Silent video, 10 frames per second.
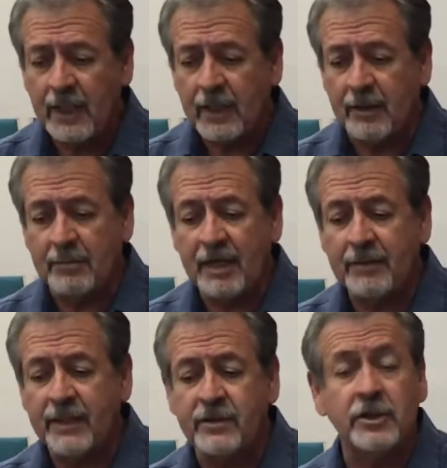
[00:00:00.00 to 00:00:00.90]
Uh, maybe
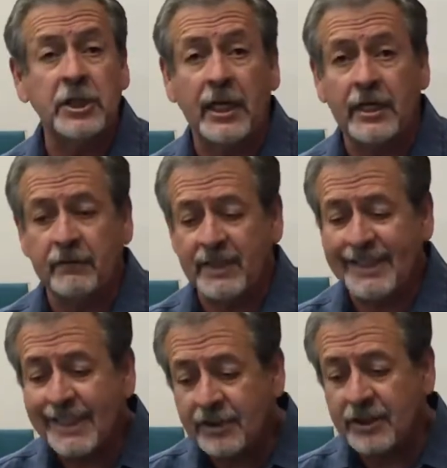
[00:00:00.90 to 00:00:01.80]
it's a giant of
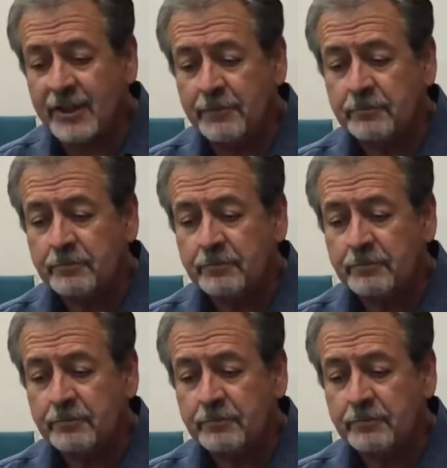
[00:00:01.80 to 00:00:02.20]
addiction.